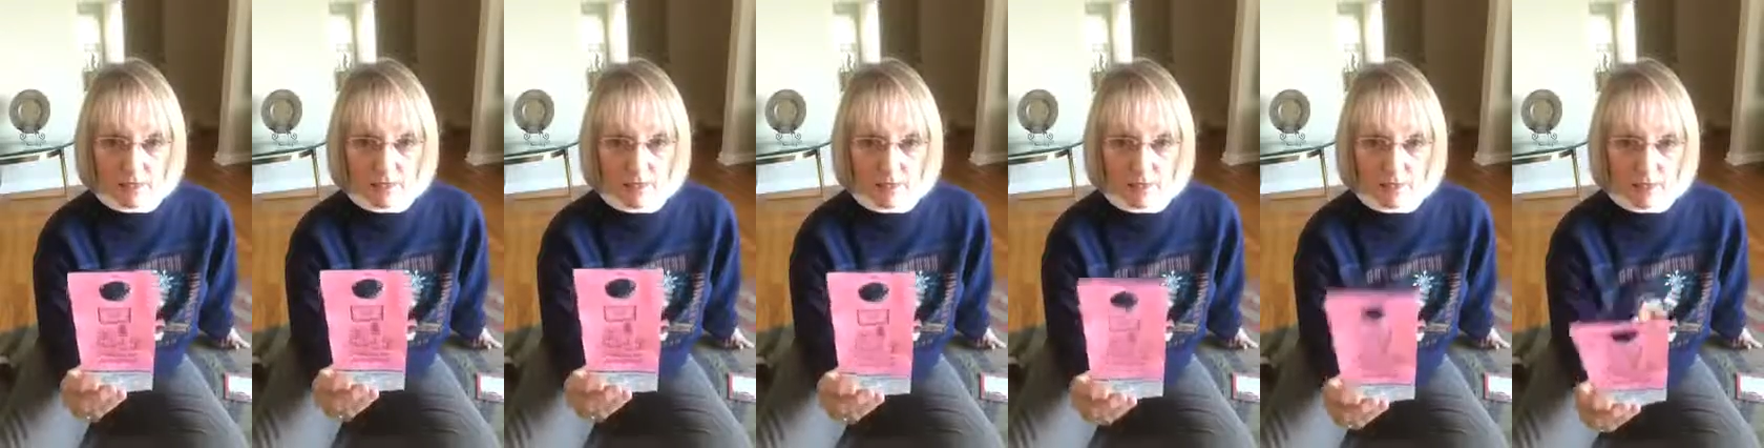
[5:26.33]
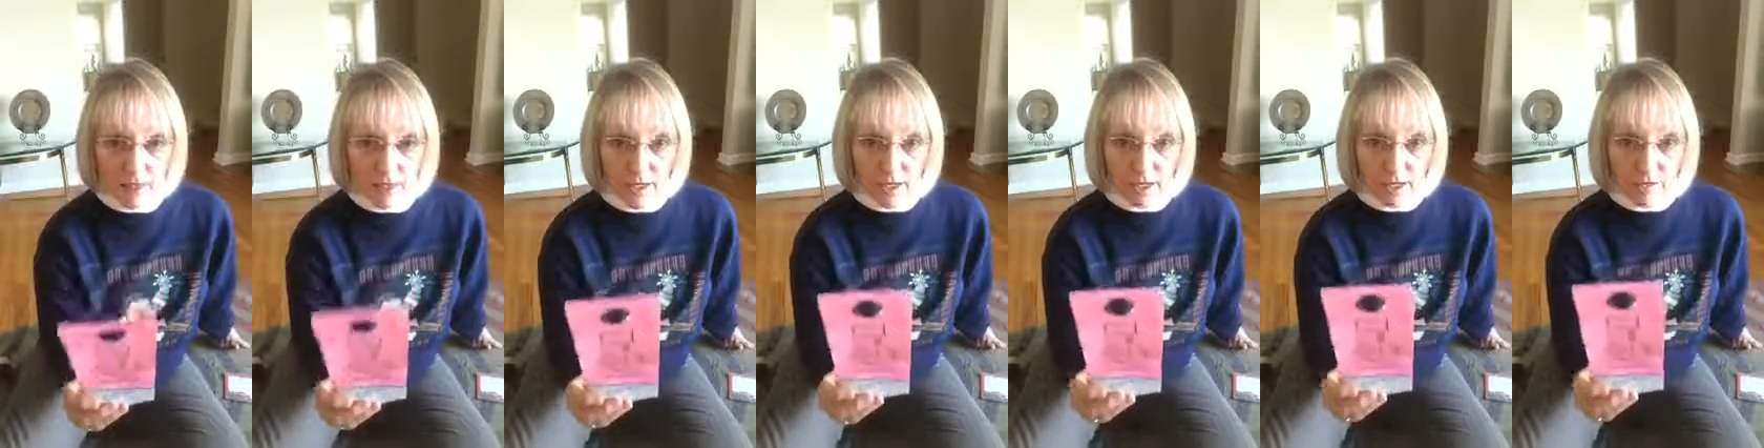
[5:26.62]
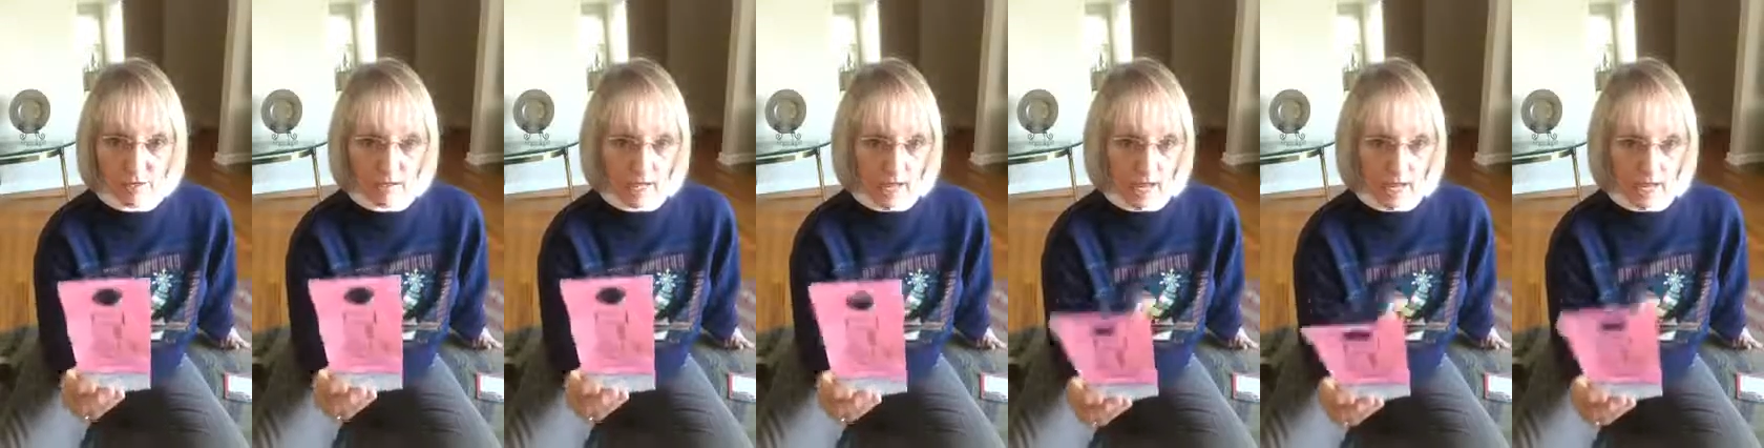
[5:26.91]
their
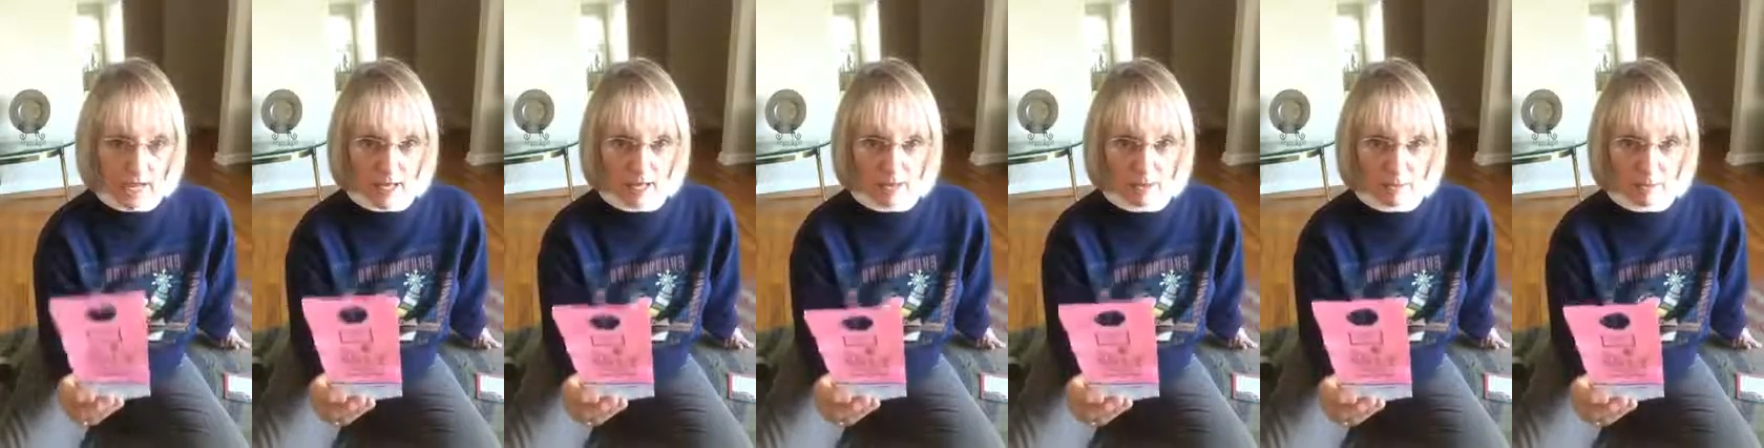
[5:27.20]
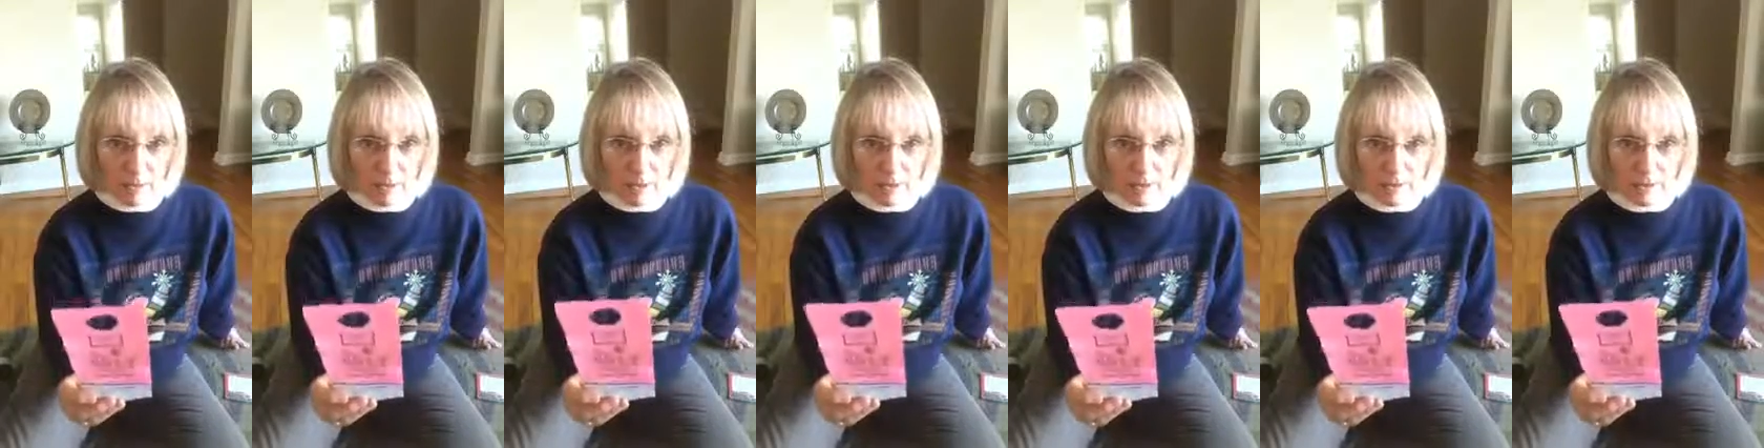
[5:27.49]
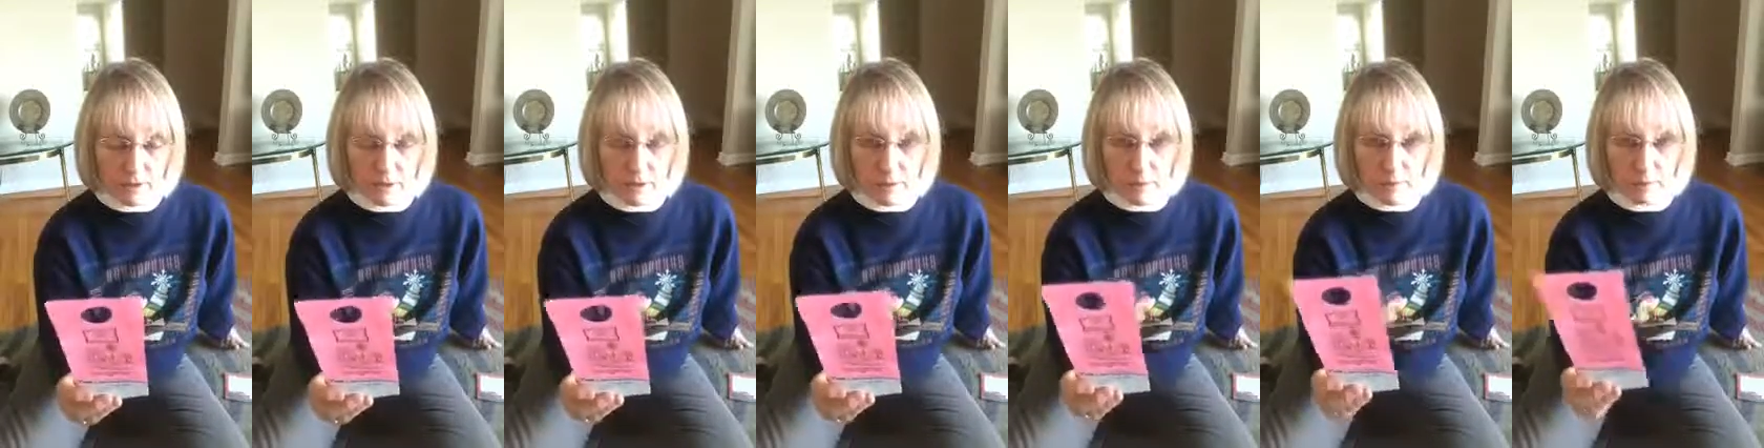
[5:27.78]
name
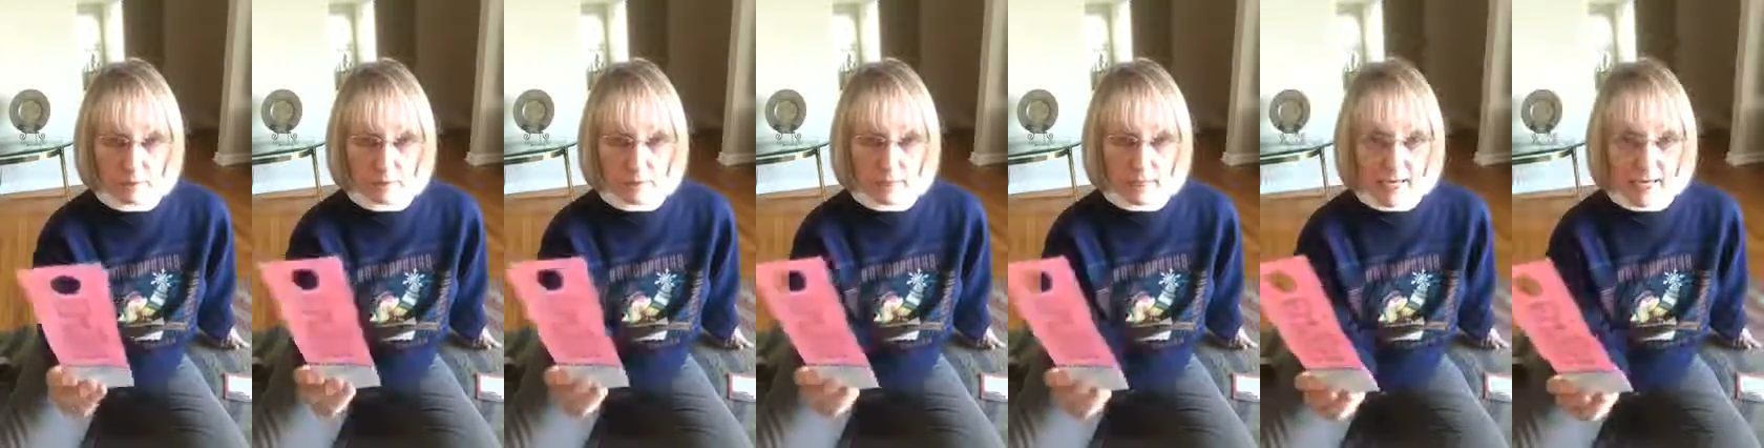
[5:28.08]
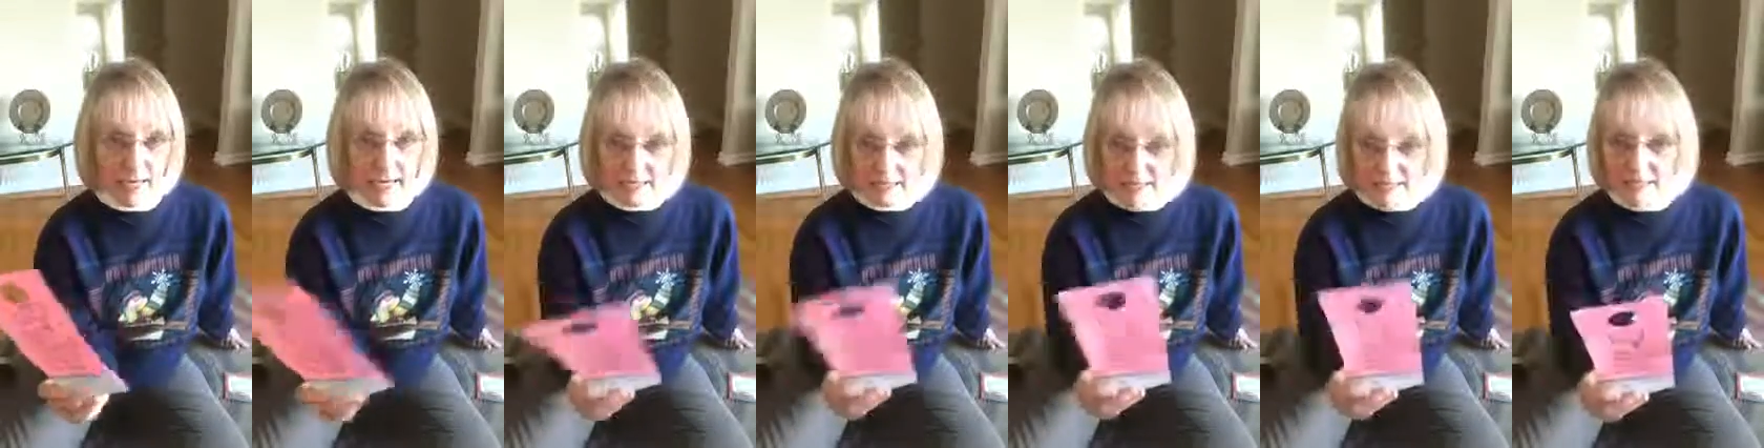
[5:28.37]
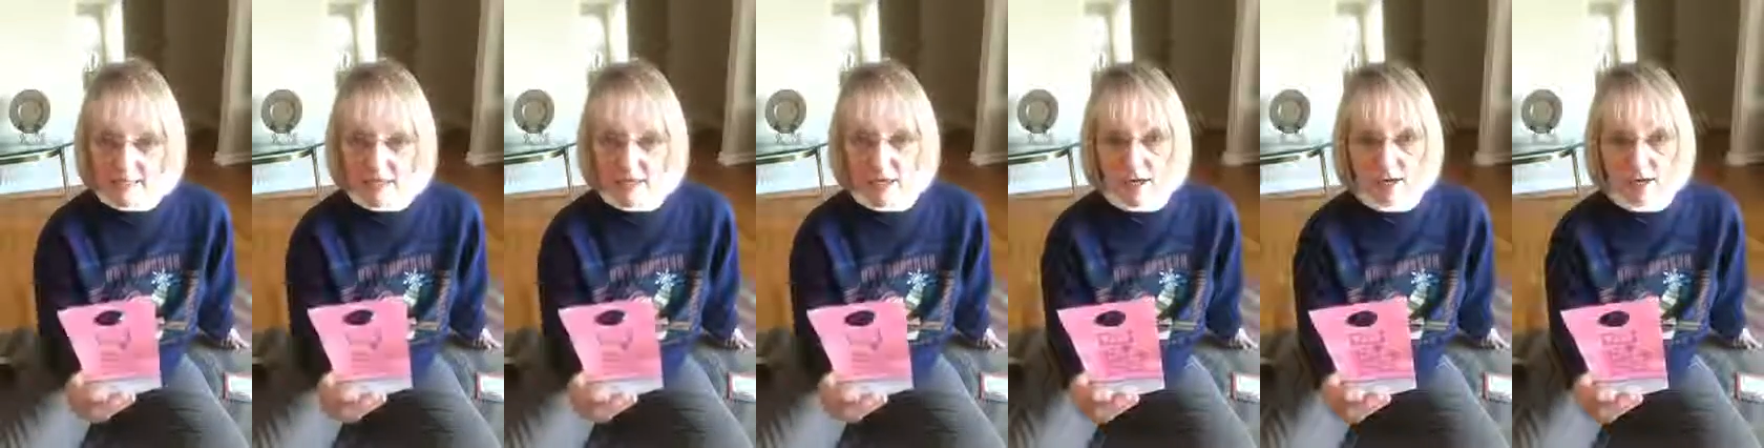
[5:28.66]
emblazoned